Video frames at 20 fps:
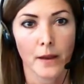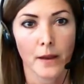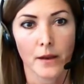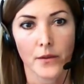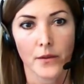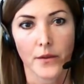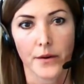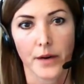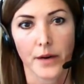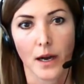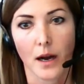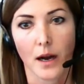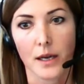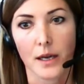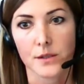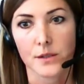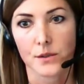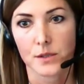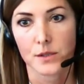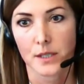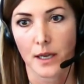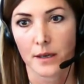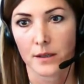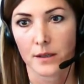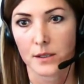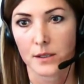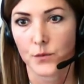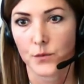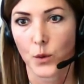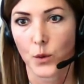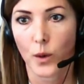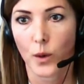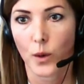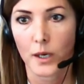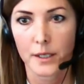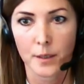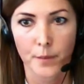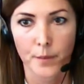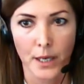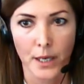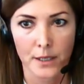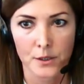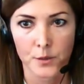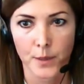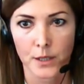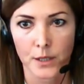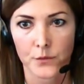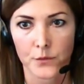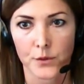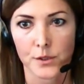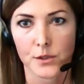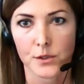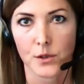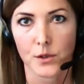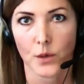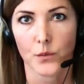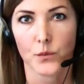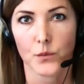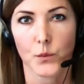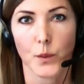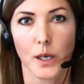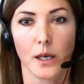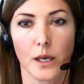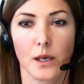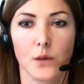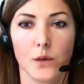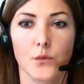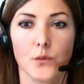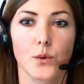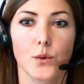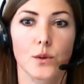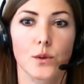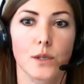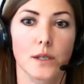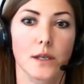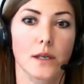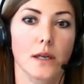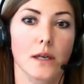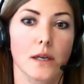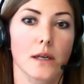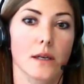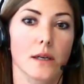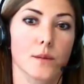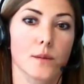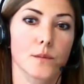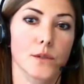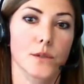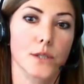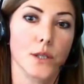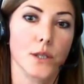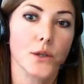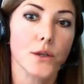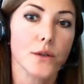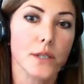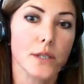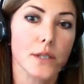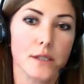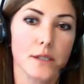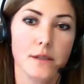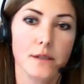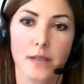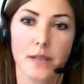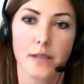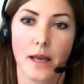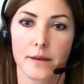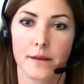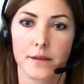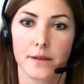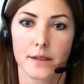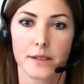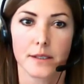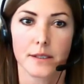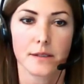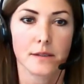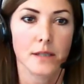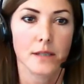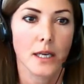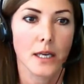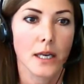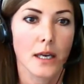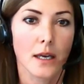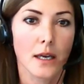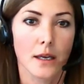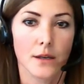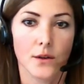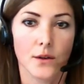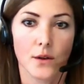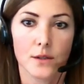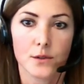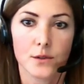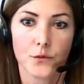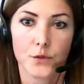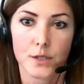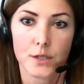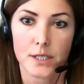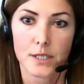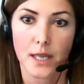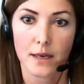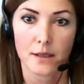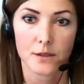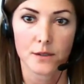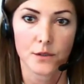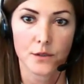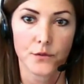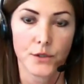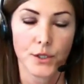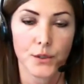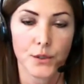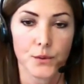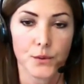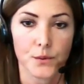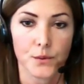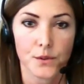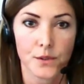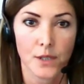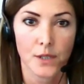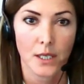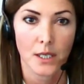There are ISO standards for quality management for software, for security standards, and also for standards of use.